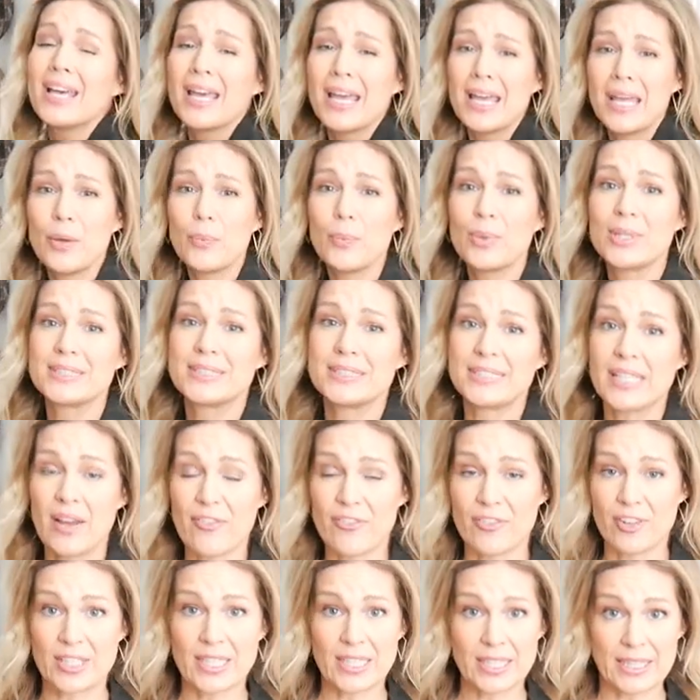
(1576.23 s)
it would
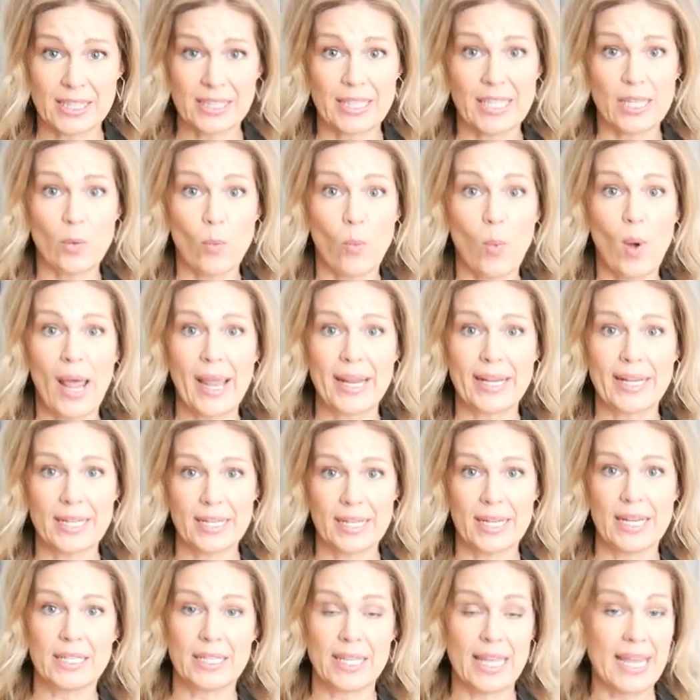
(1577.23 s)
definitely widen
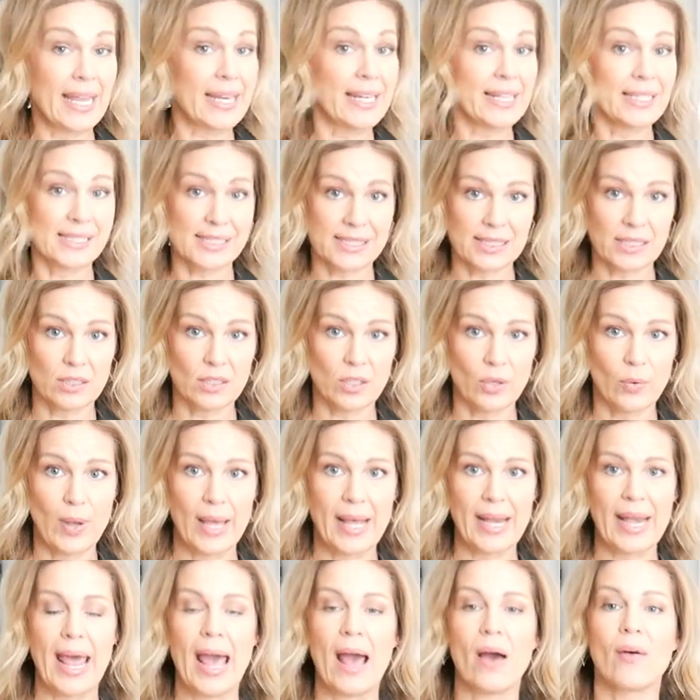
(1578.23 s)
any
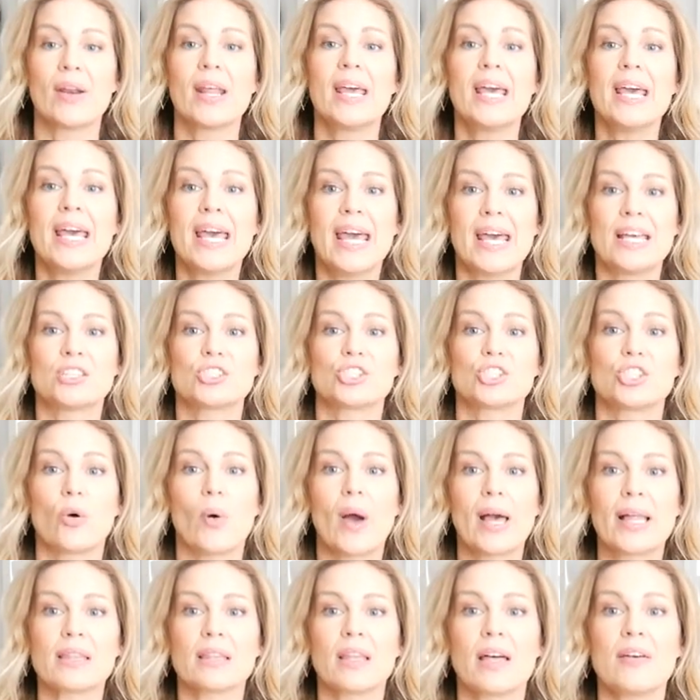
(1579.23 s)
silhouette out. And so
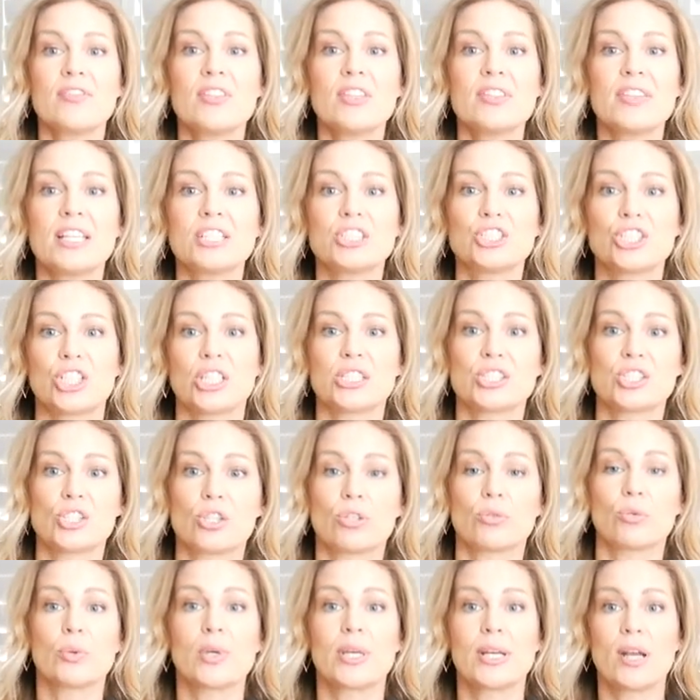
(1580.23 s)
I love that they just
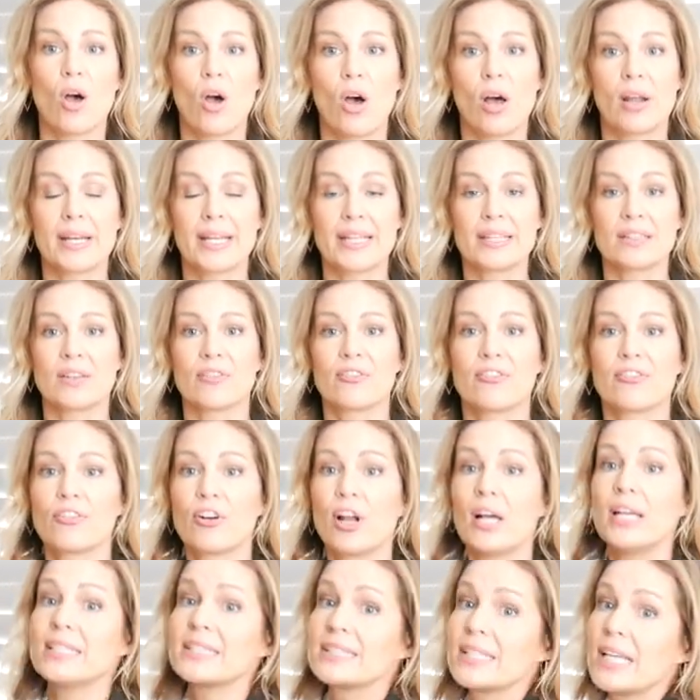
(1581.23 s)
threw it on in the
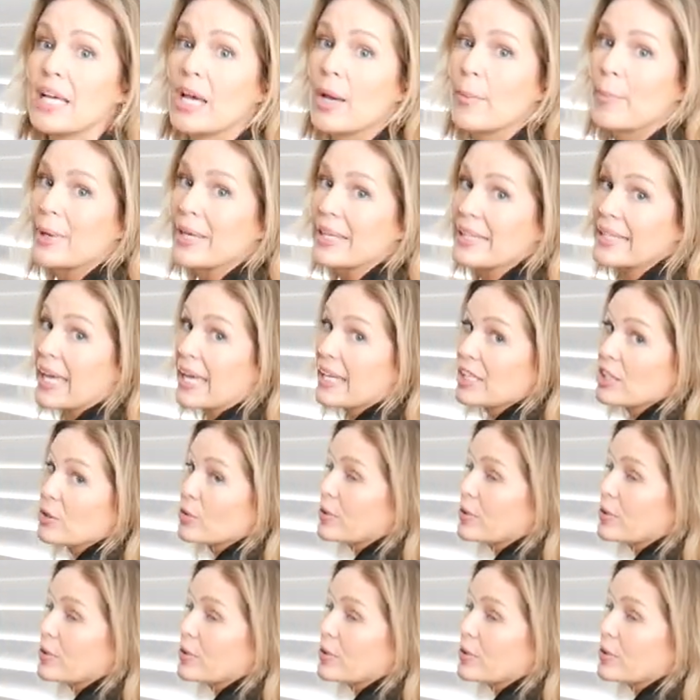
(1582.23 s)
front, but yet you